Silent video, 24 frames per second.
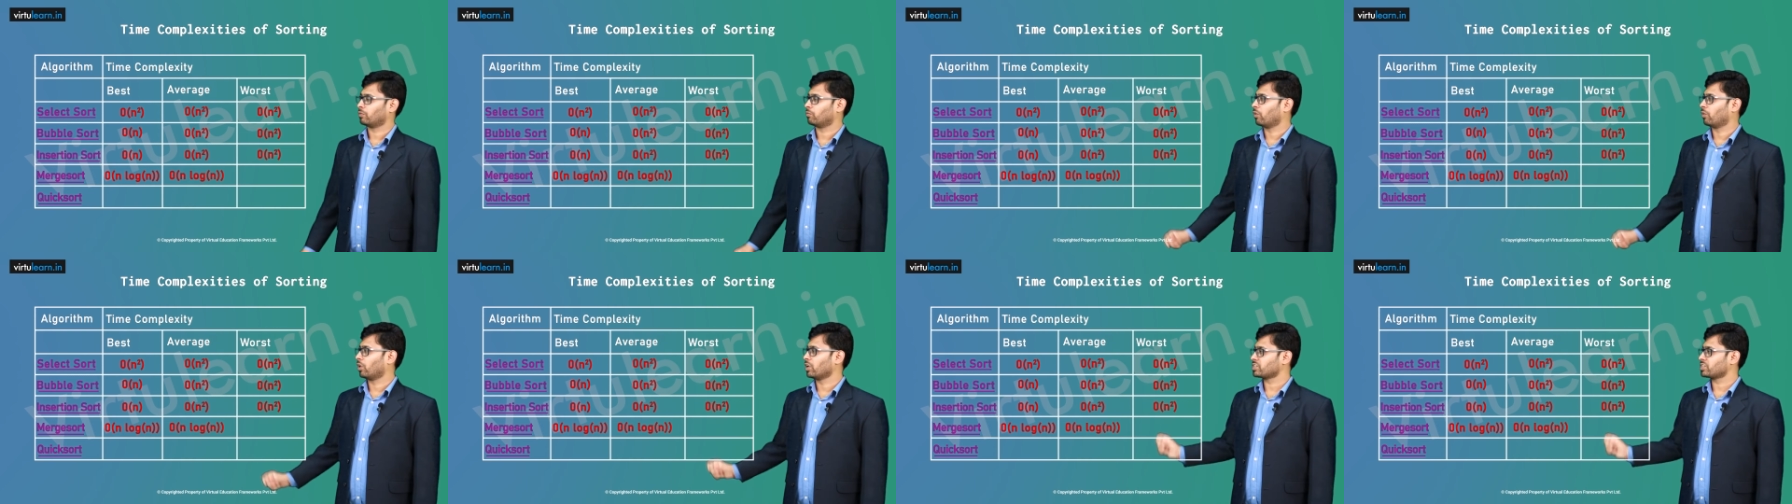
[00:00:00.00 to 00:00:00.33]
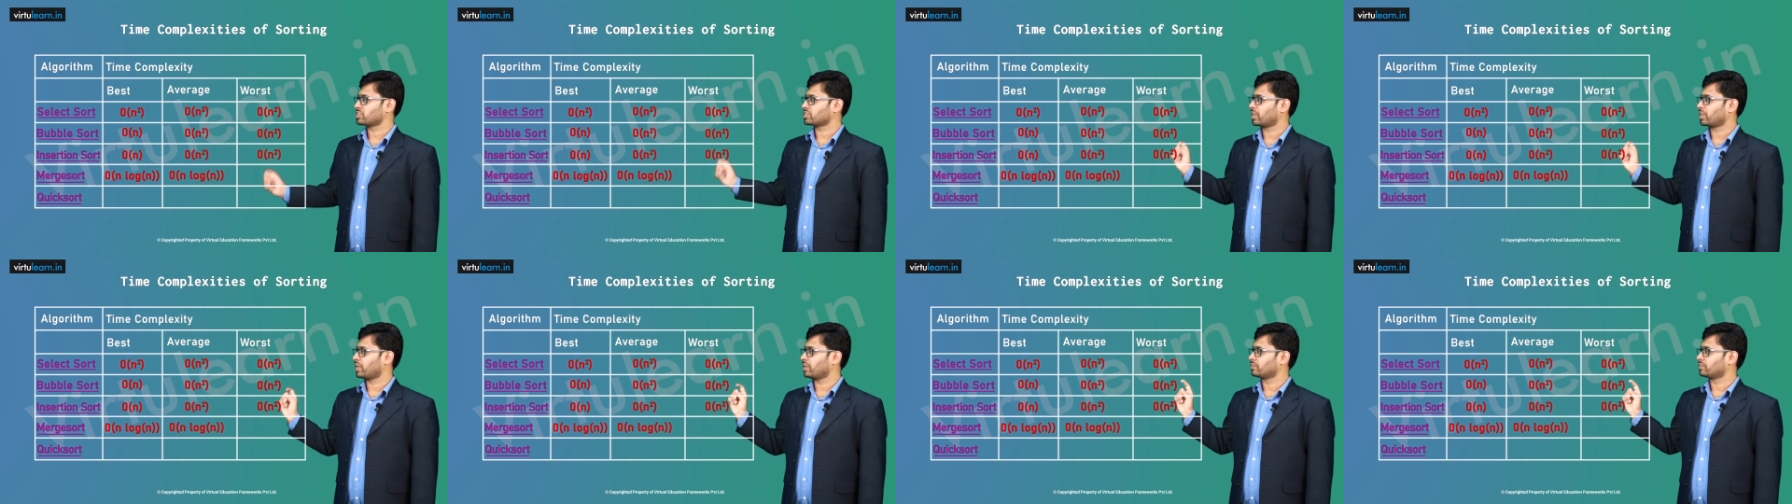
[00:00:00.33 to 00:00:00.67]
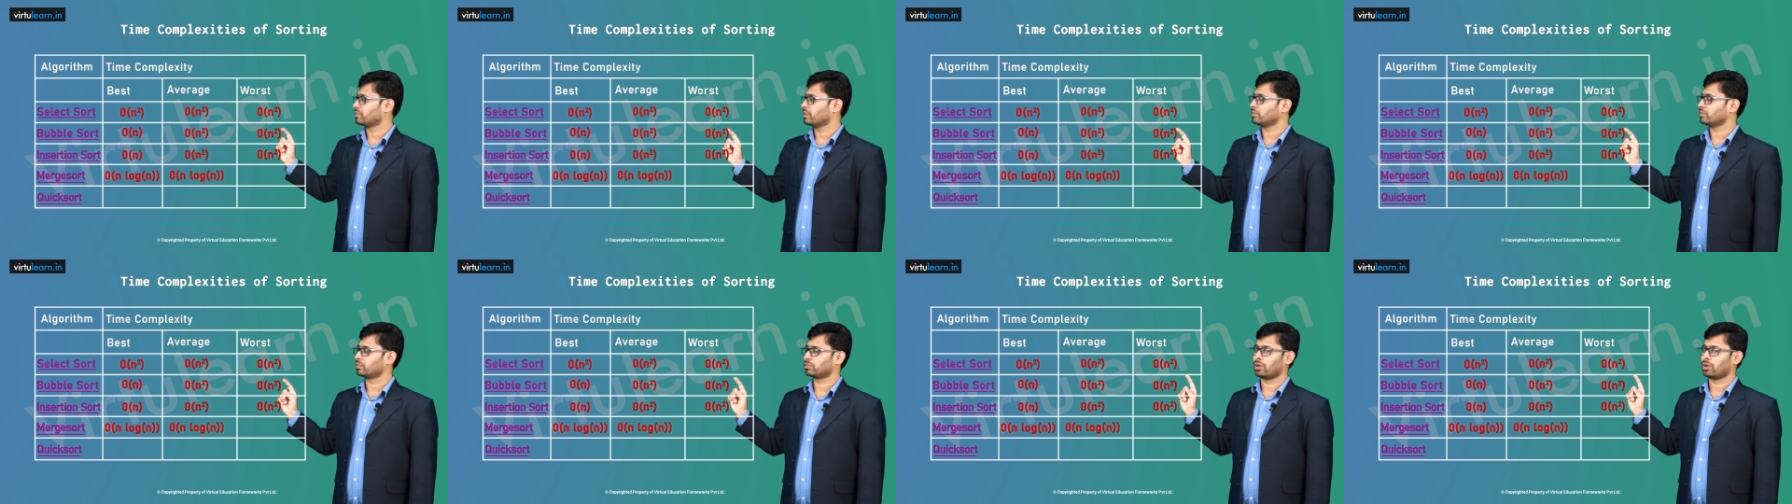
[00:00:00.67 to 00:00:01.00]
Worst case
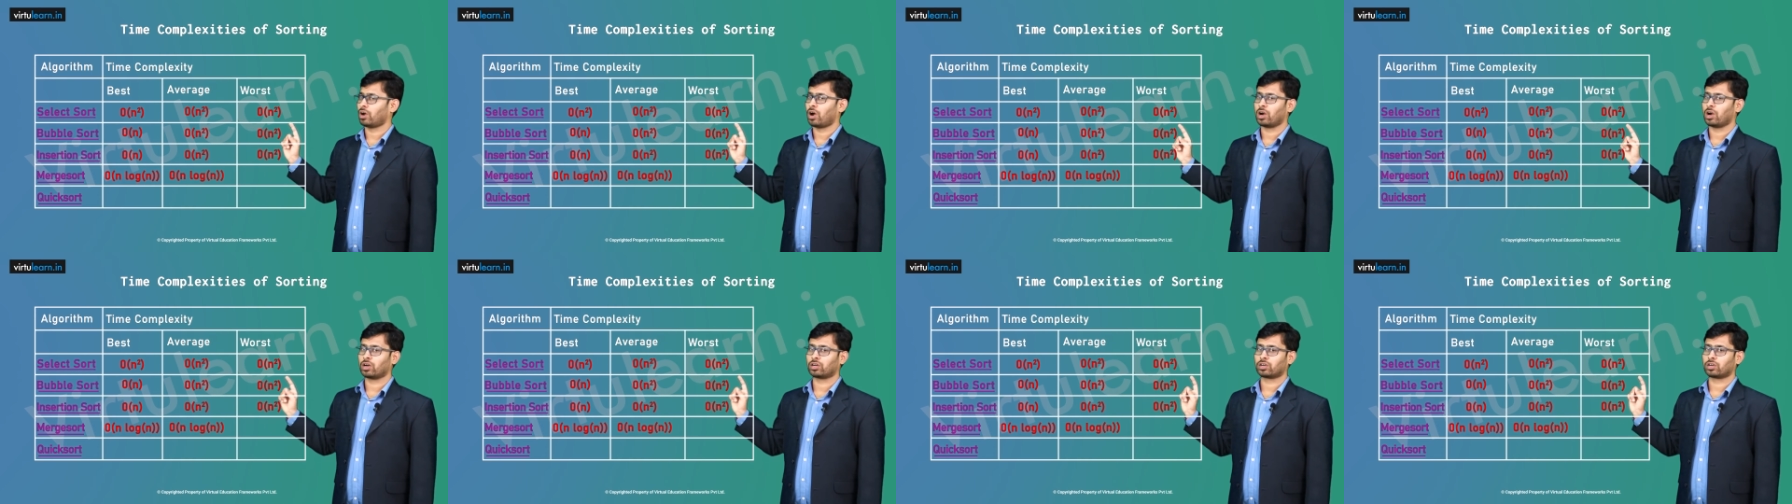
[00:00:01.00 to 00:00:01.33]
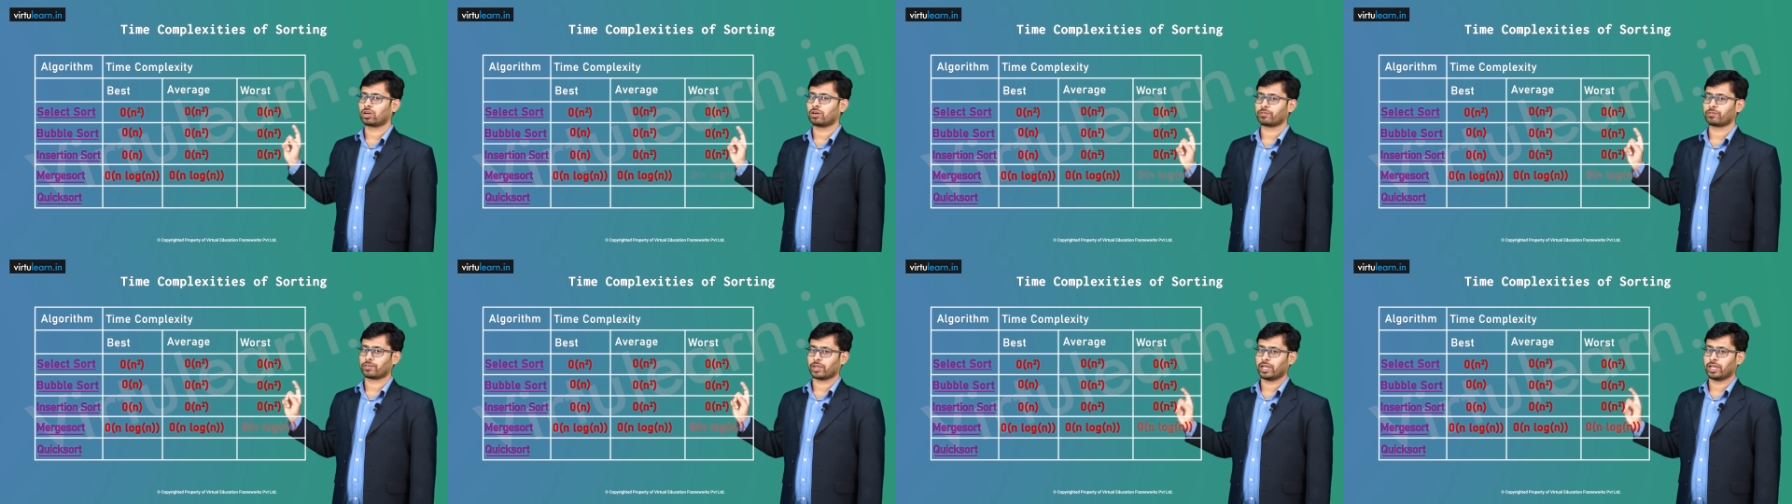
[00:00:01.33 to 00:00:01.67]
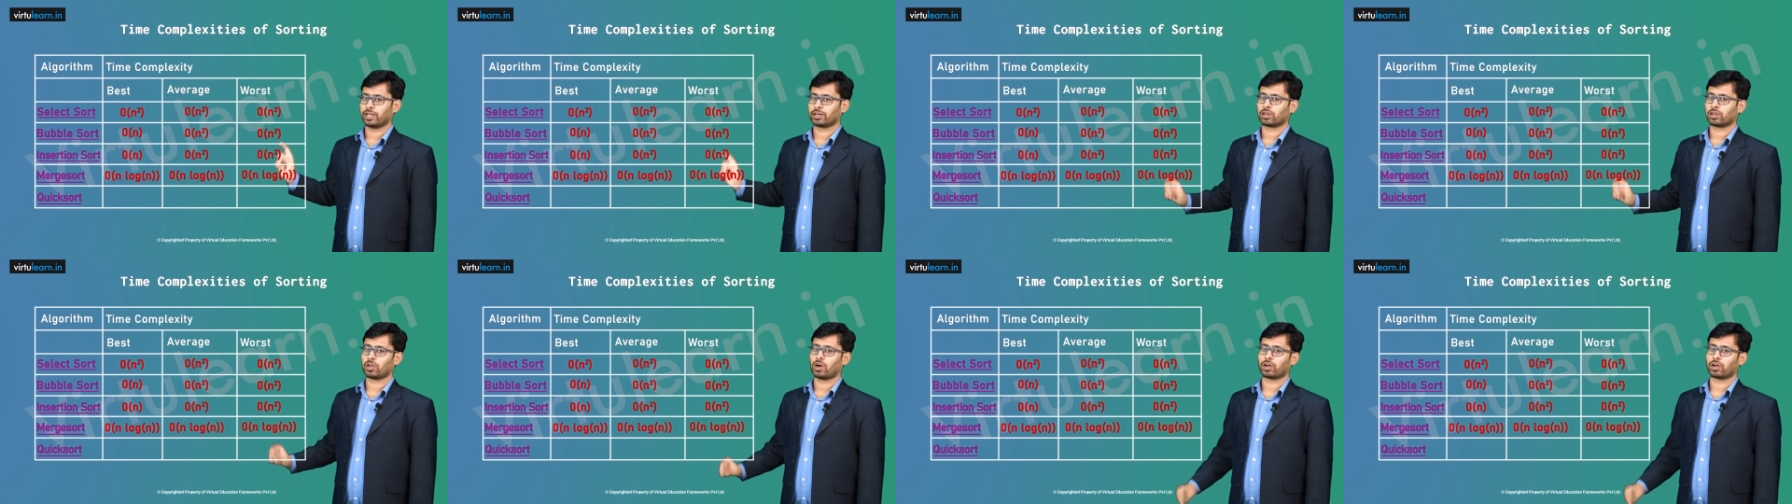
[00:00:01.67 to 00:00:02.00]
is order of
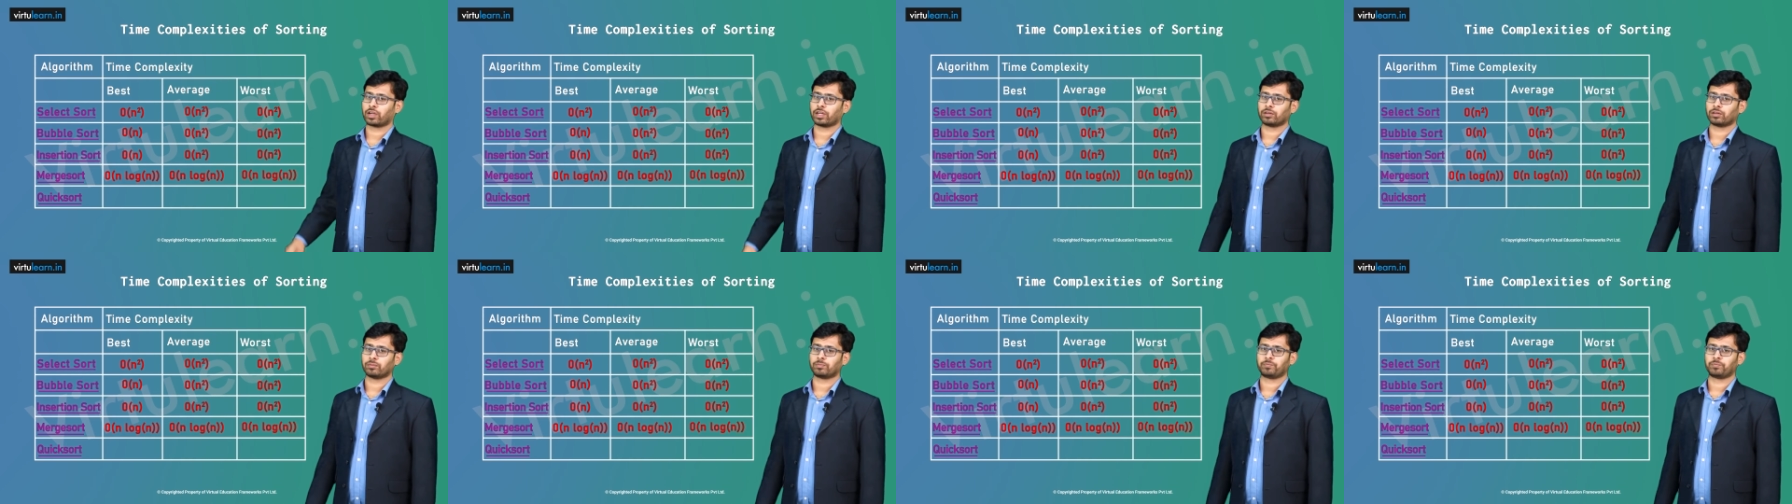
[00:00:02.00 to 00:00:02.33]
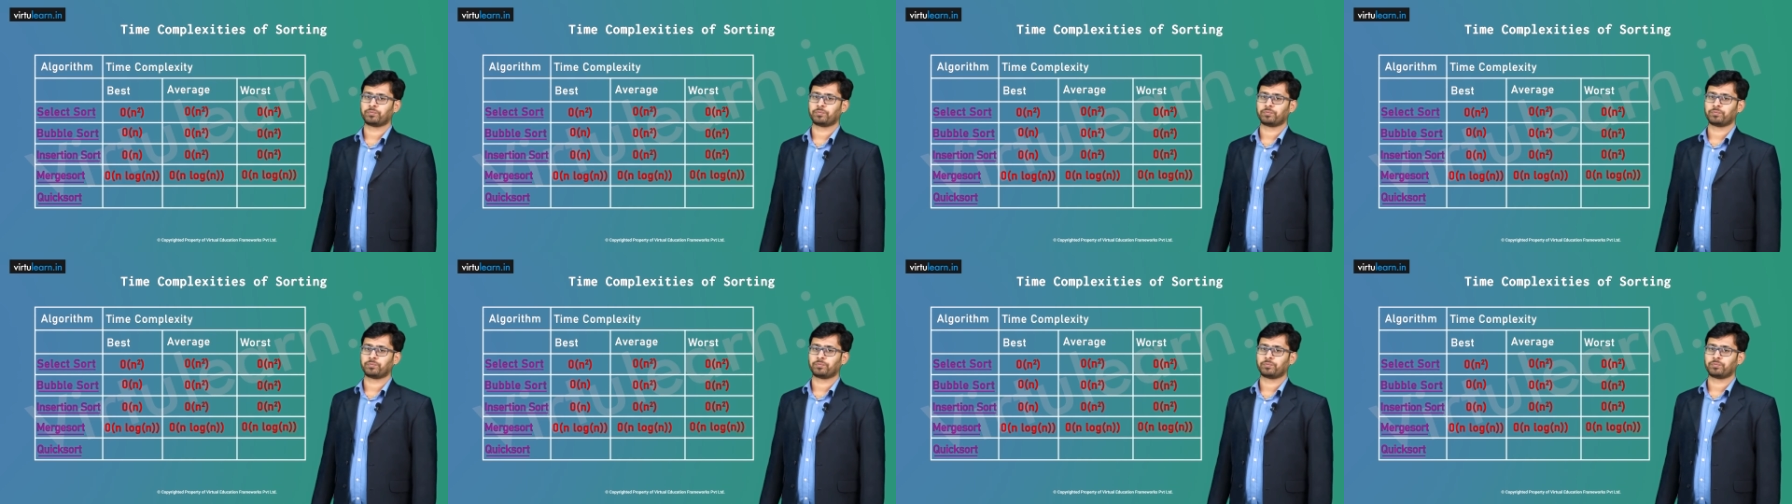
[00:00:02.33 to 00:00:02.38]
n log n.